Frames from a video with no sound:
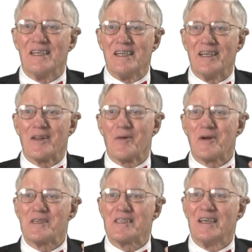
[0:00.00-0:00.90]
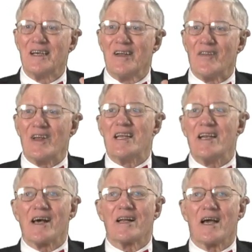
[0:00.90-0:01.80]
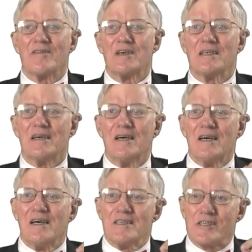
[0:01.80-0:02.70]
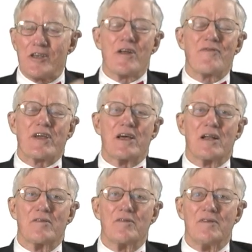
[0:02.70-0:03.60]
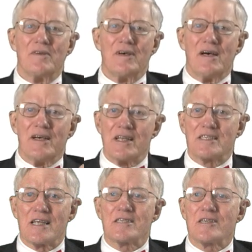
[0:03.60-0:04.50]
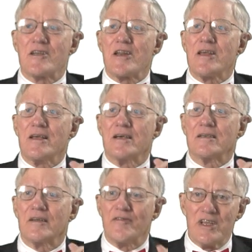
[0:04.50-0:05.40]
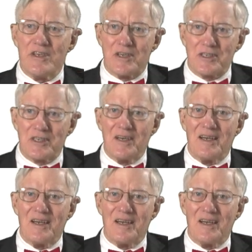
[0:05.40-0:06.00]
In other words, they did not have a certificate of necessity and convenience